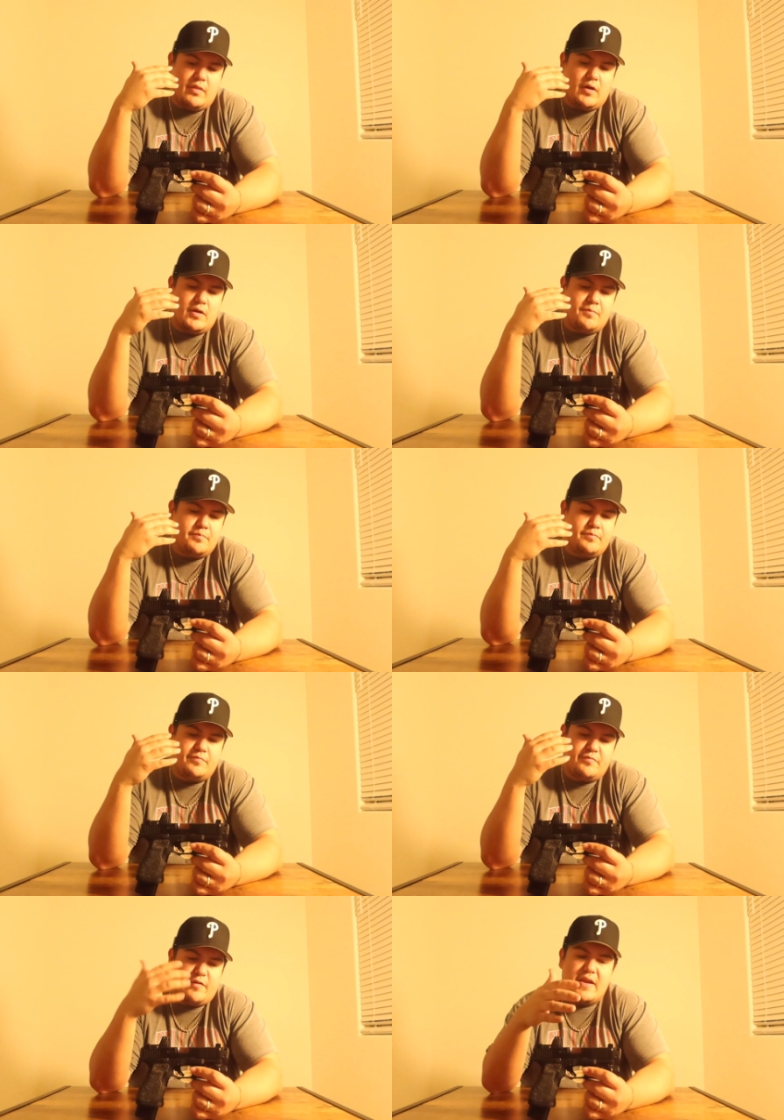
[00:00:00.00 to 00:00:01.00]
The
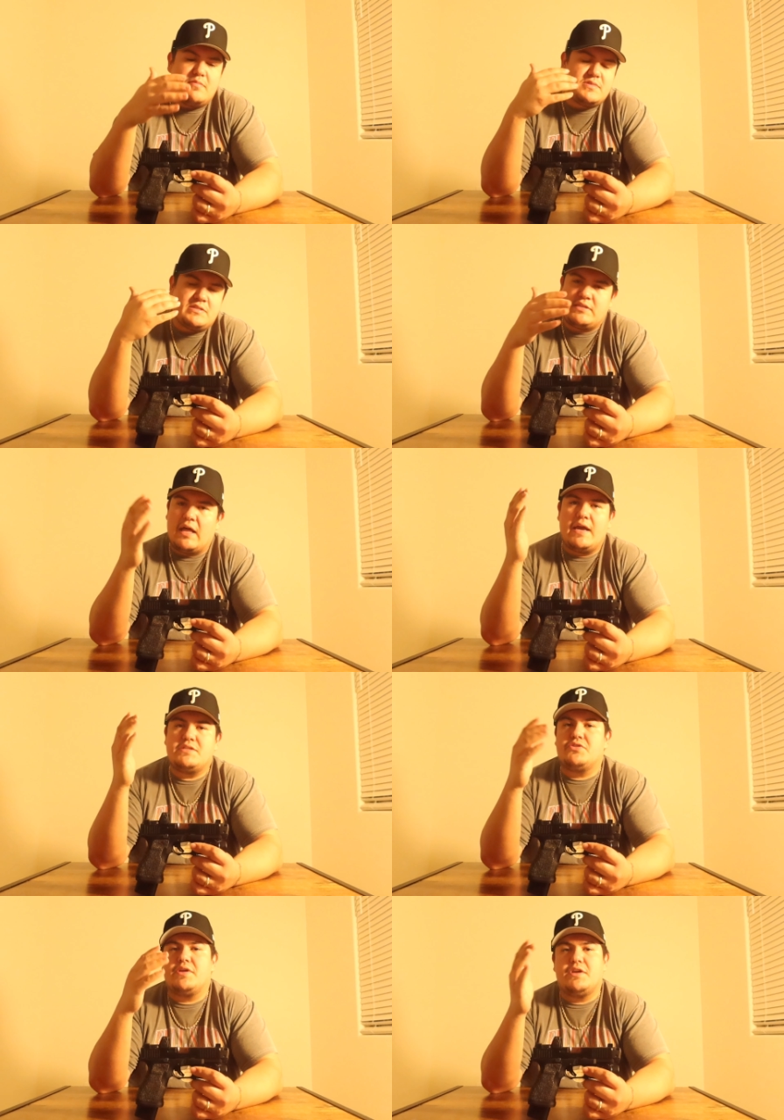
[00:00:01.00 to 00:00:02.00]
frames and
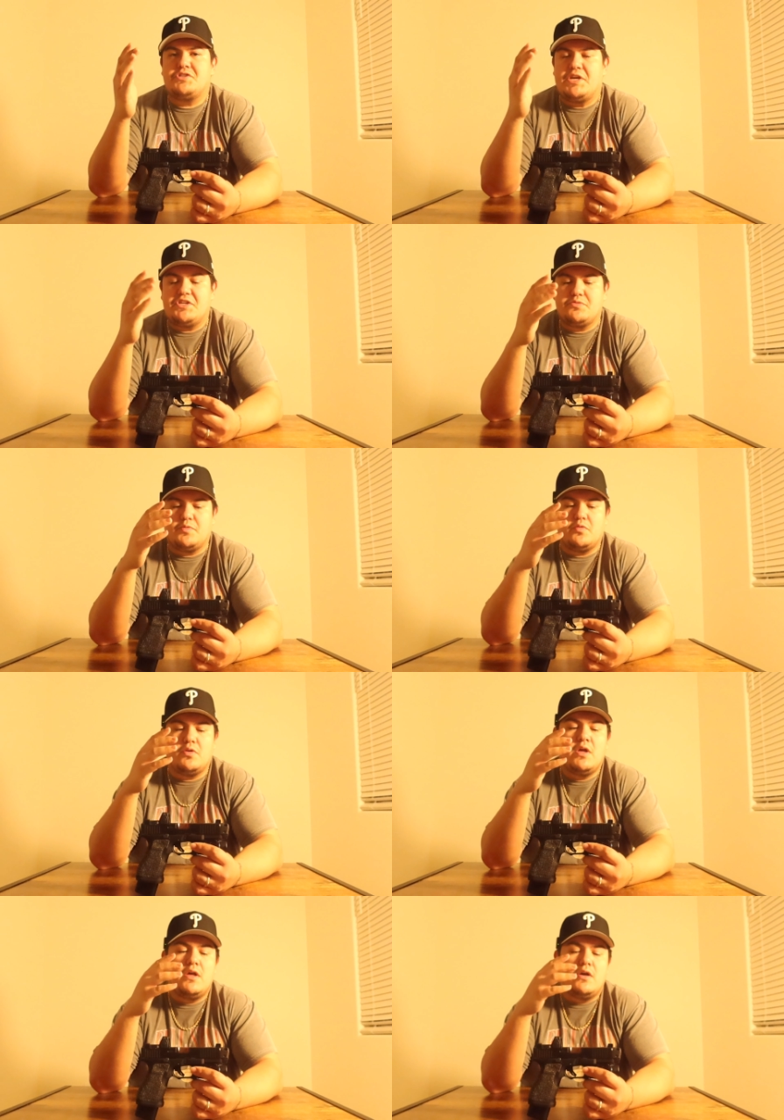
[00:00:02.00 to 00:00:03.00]
slides are
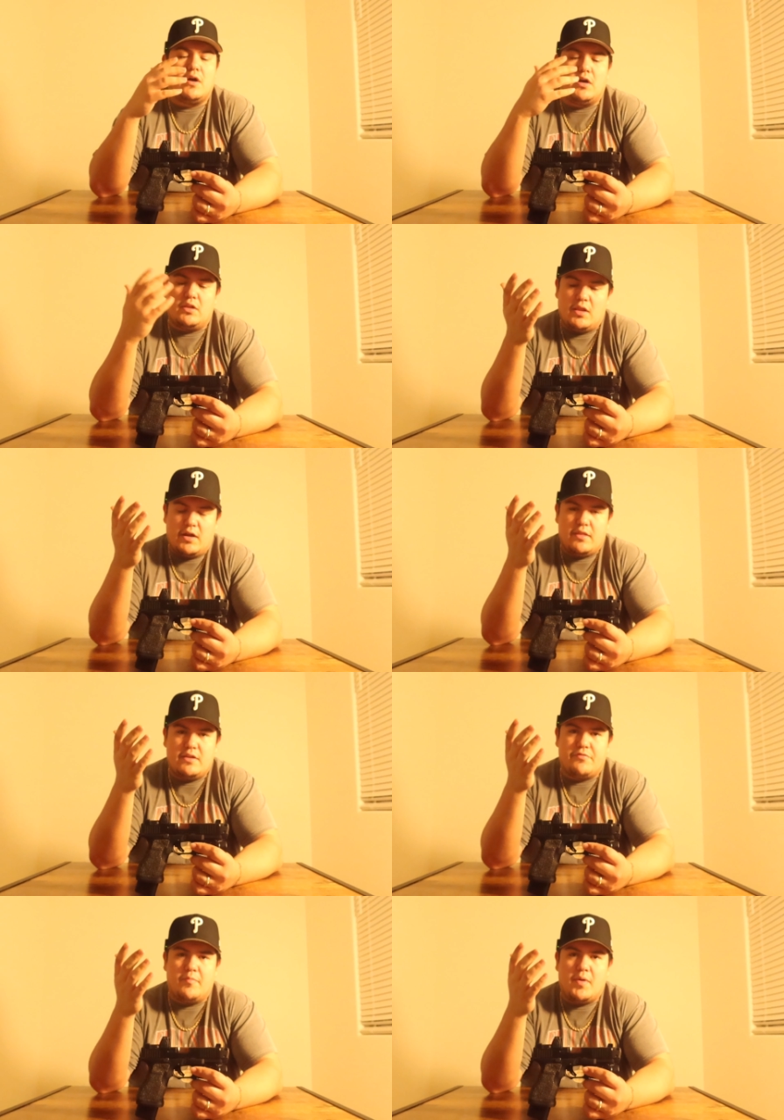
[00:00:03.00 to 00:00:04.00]
interchangeable on a lot of the
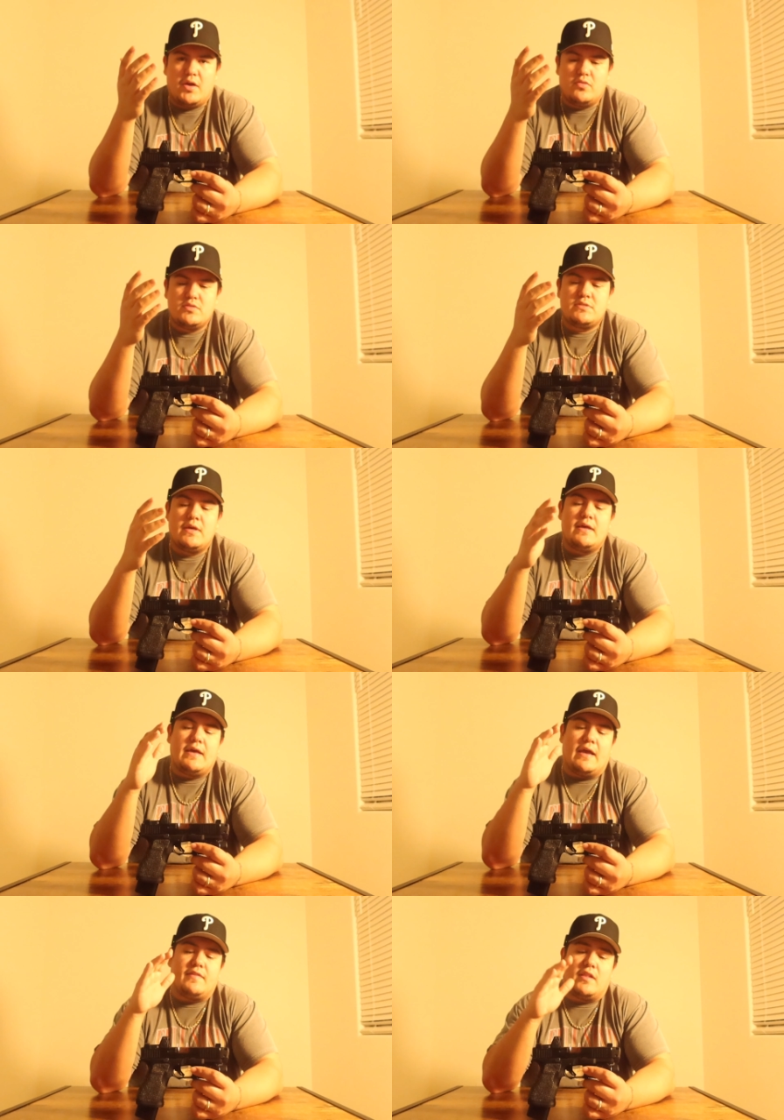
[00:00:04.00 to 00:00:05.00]
different models,
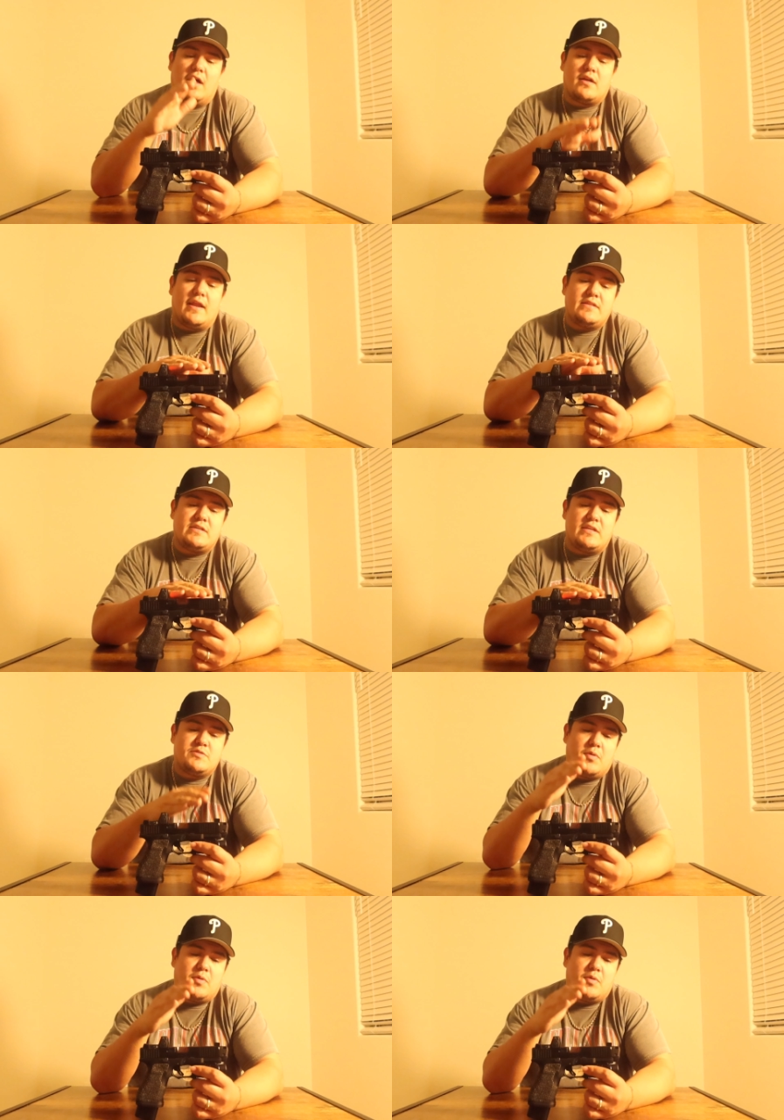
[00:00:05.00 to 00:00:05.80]
and the Glock 19 is